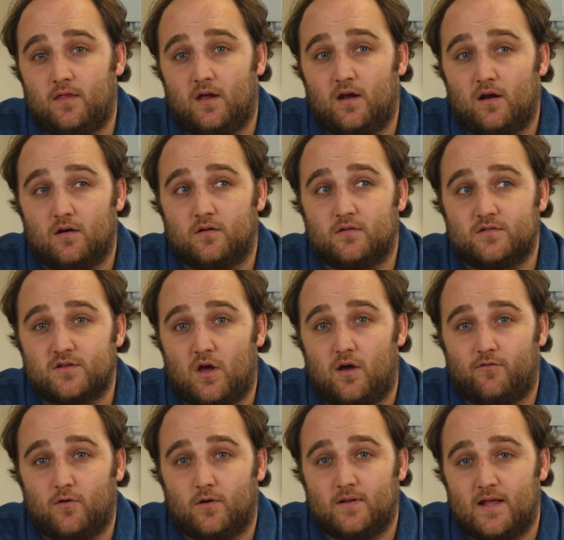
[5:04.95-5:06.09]
their
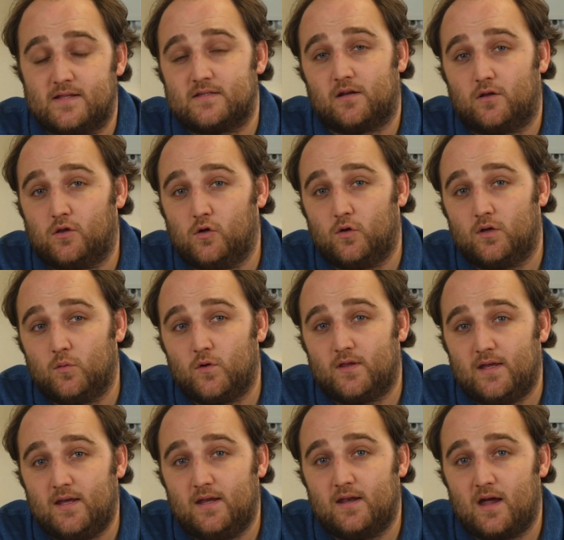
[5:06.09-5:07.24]
software that's included with
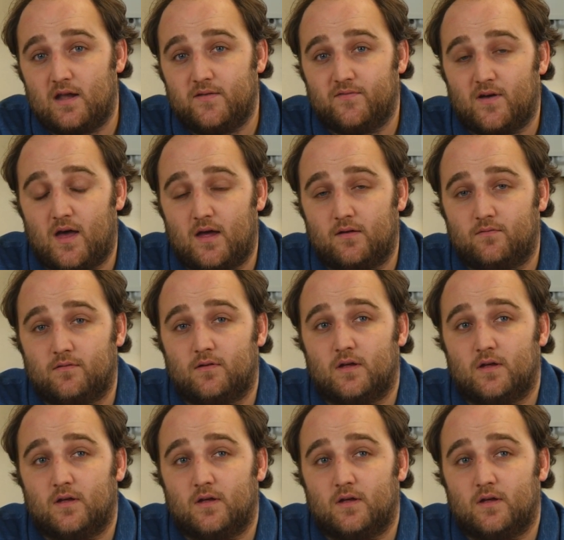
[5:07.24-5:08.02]
the E95.